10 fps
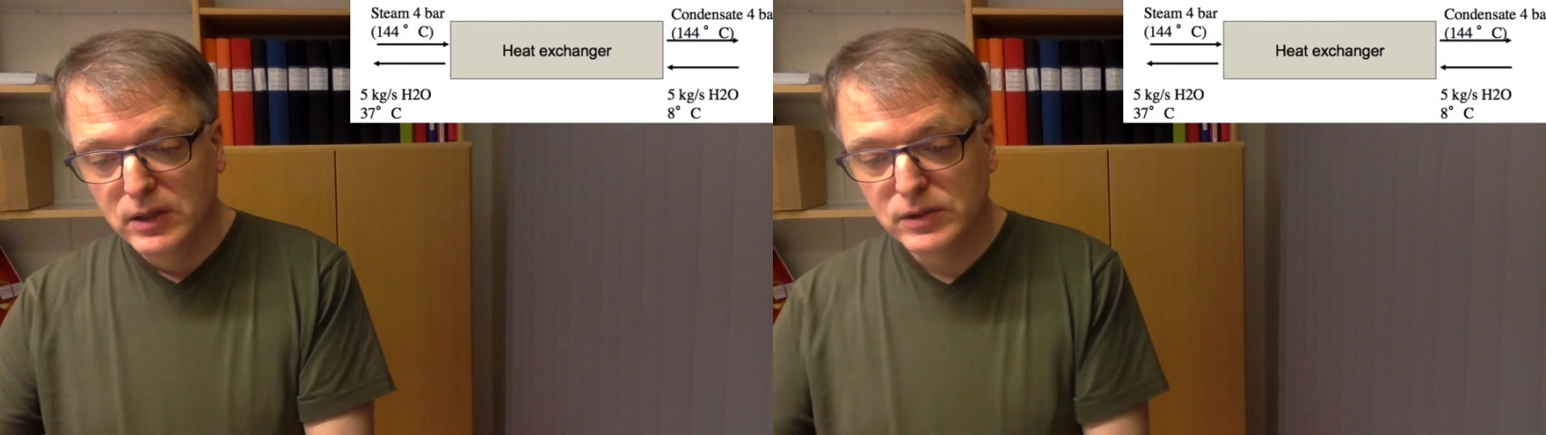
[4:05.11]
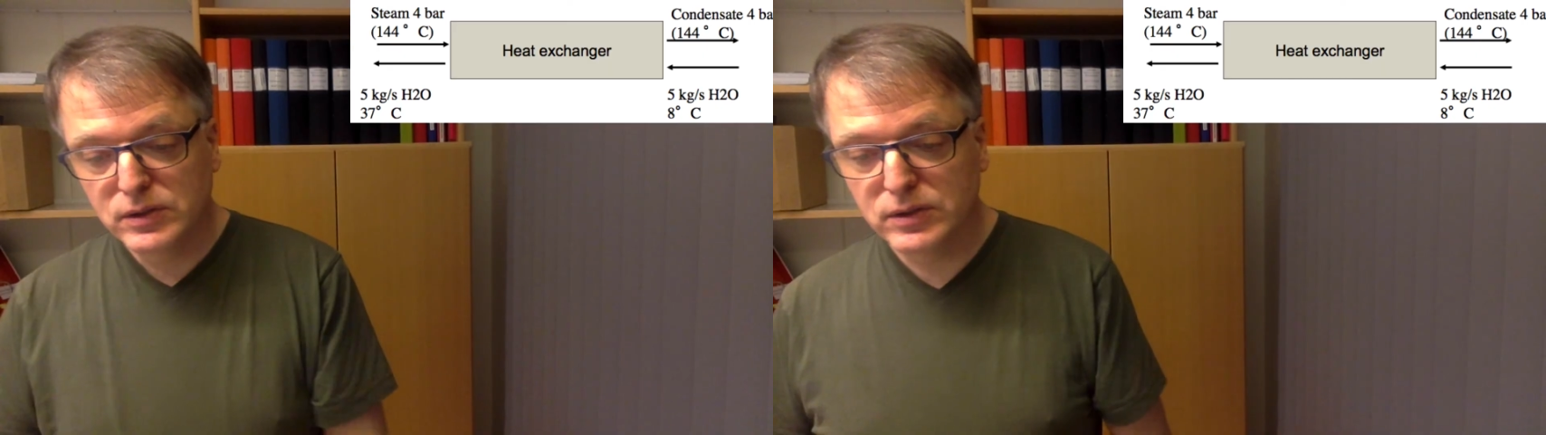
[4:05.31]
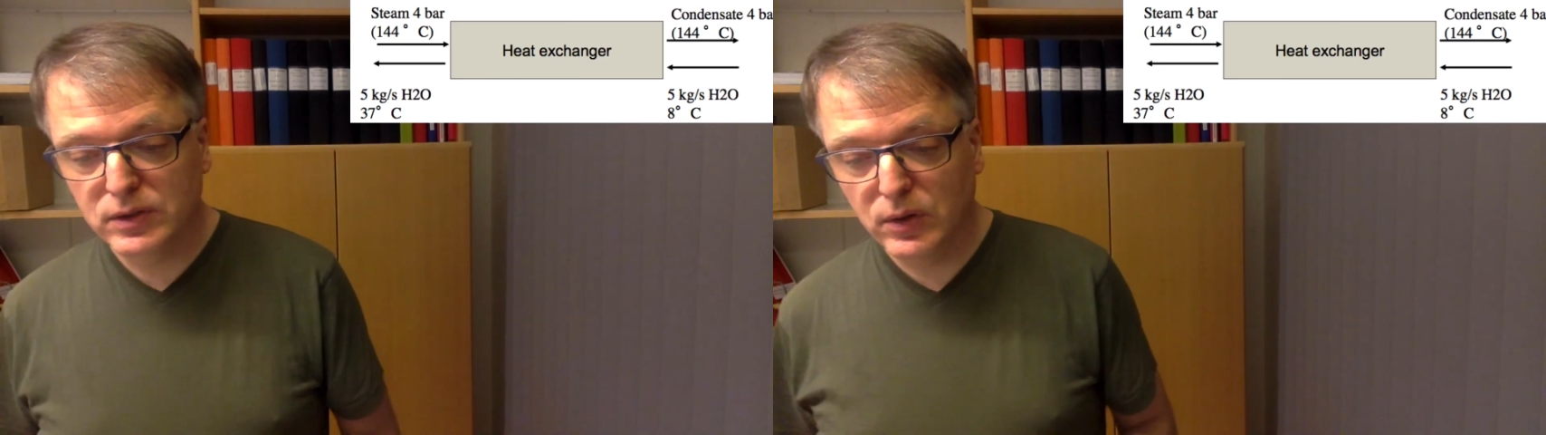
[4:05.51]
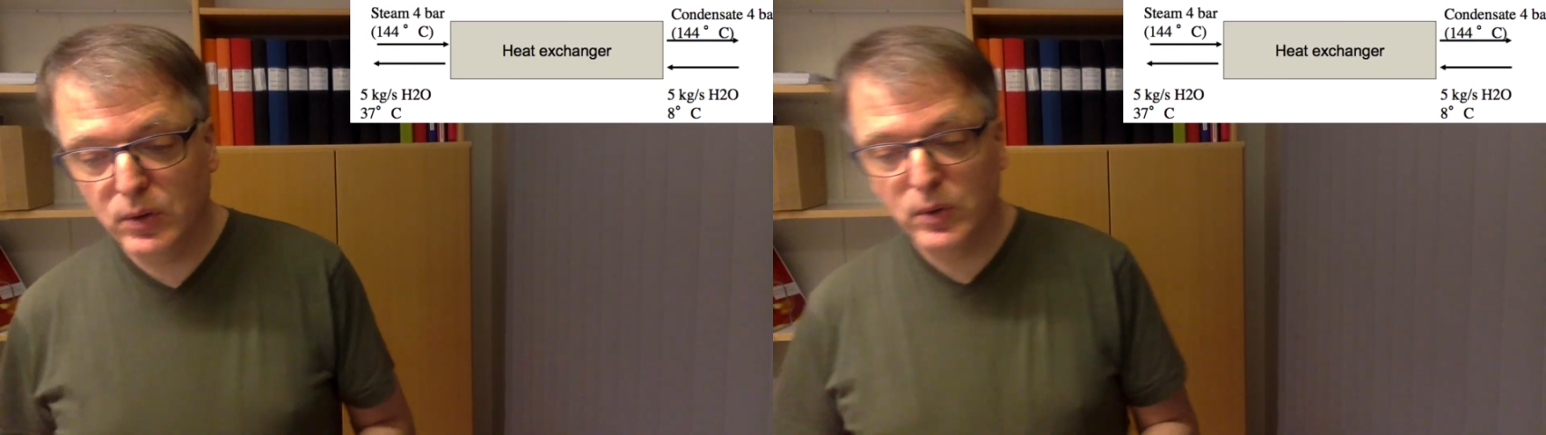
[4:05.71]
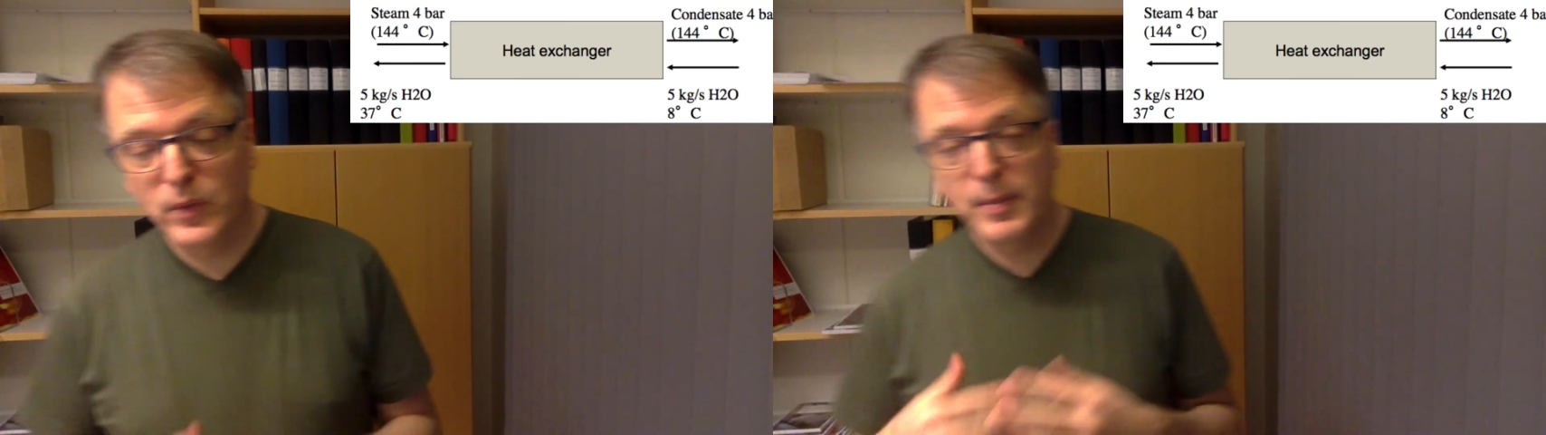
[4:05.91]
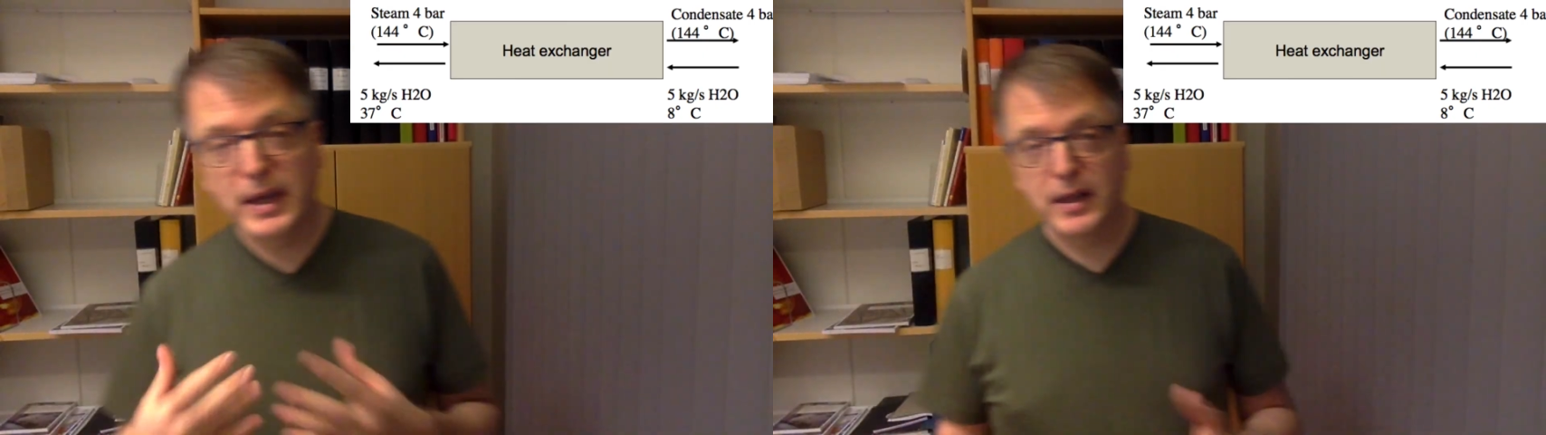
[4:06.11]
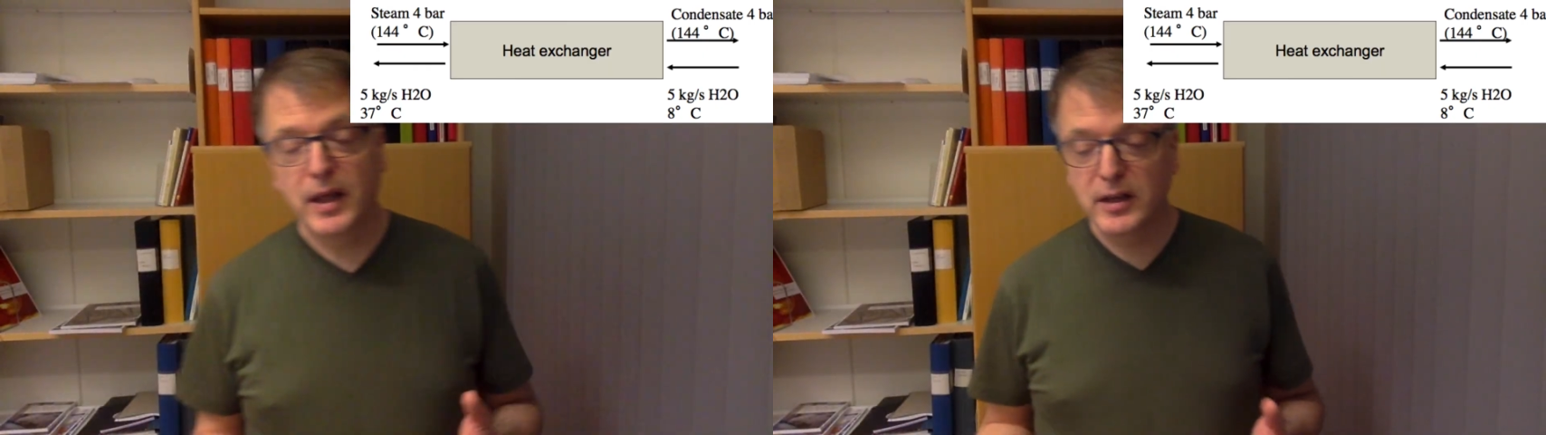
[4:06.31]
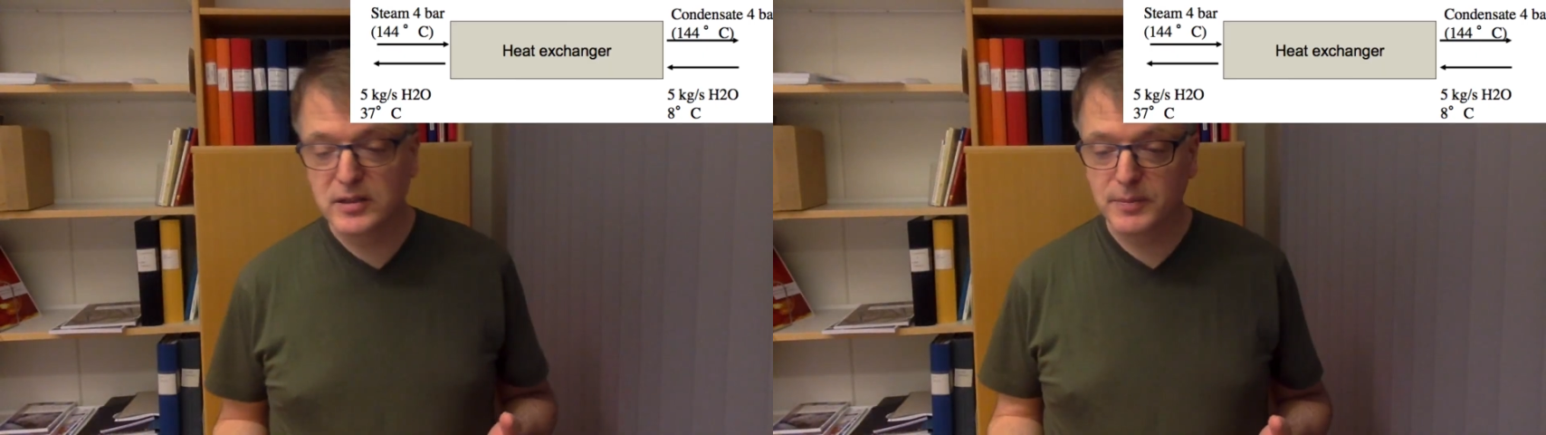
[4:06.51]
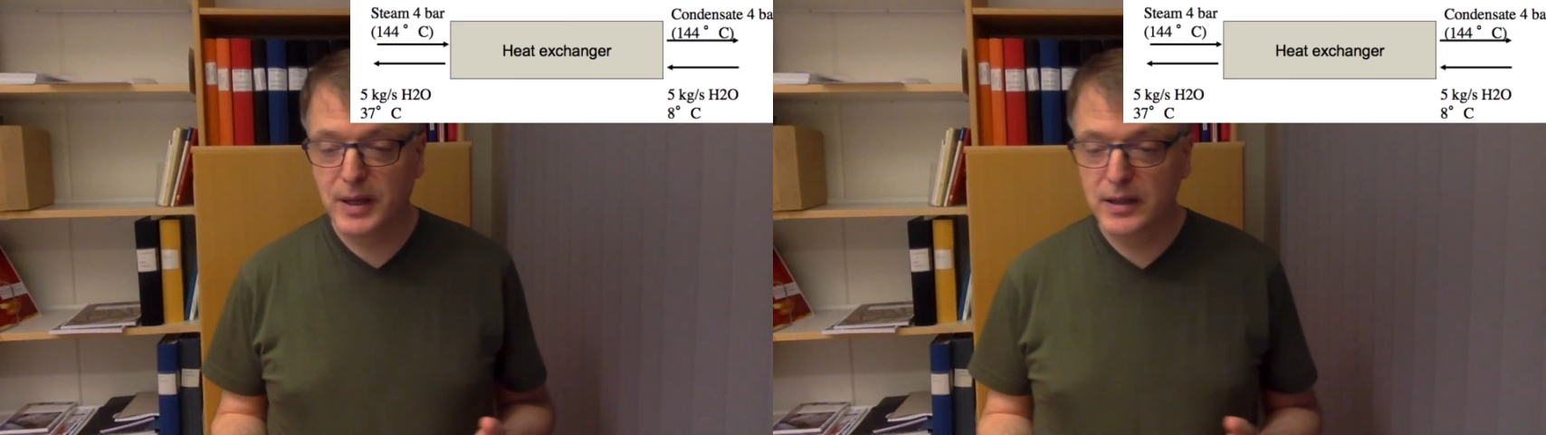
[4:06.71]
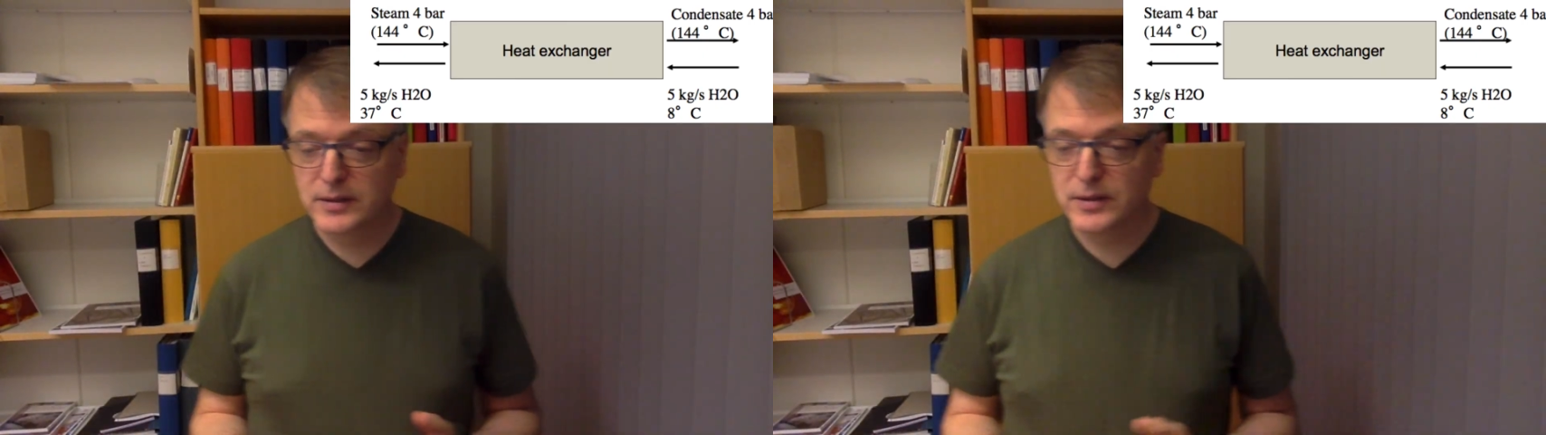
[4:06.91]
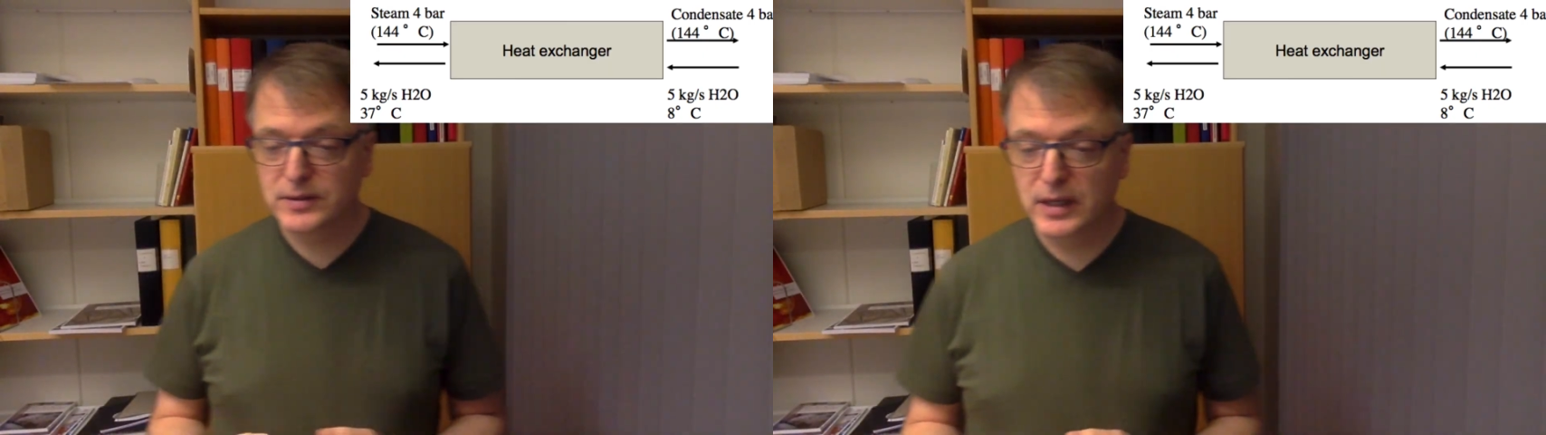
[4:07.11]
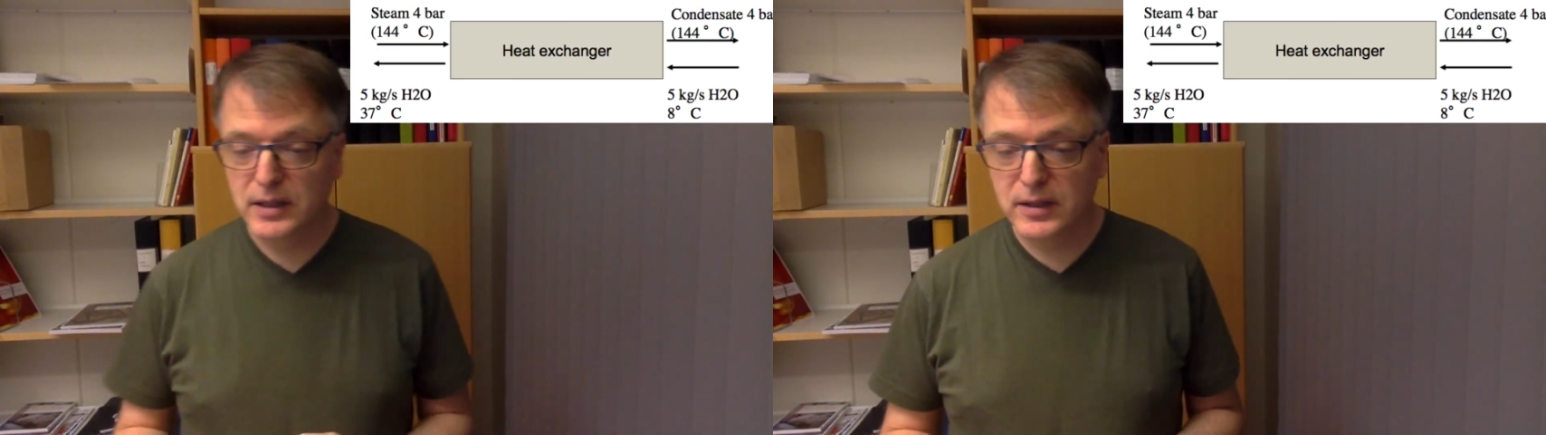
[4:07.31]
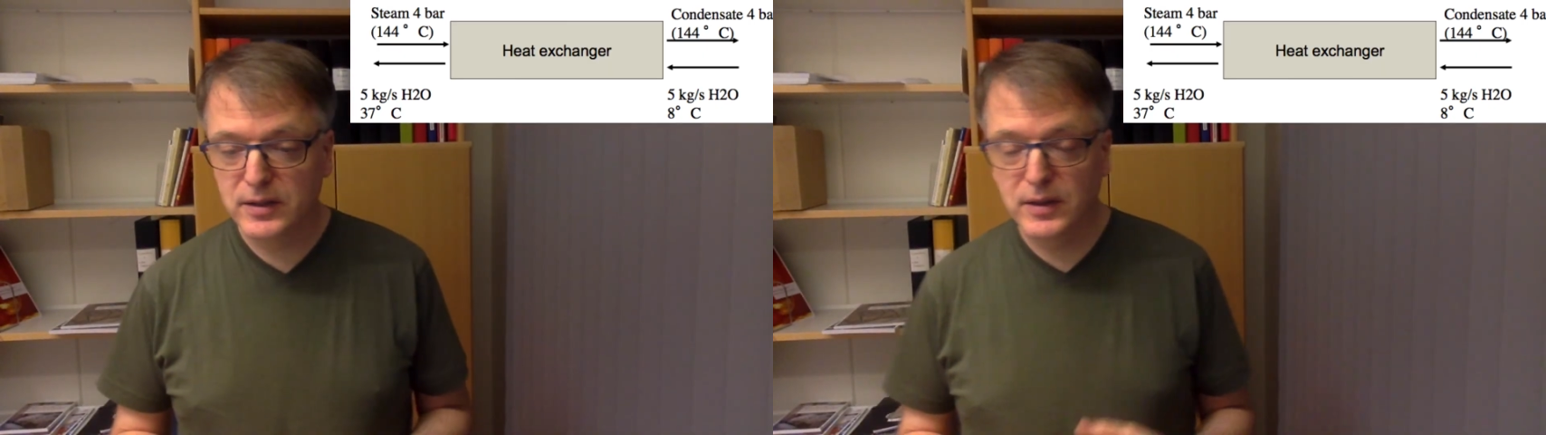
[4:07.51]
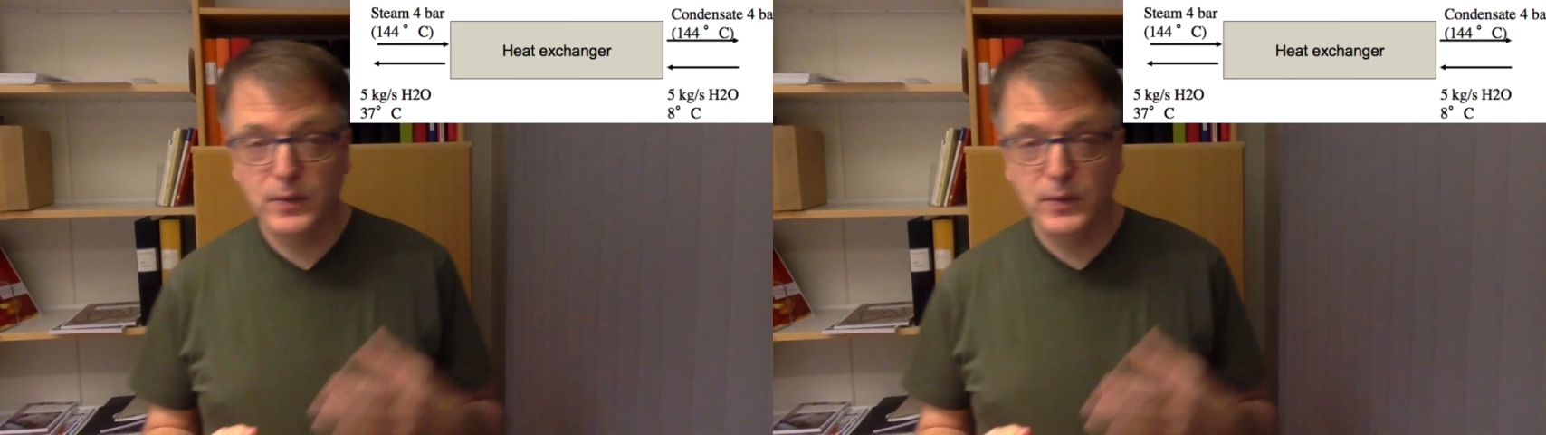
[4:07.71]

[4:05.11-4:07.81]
So we make an energy balance and say that,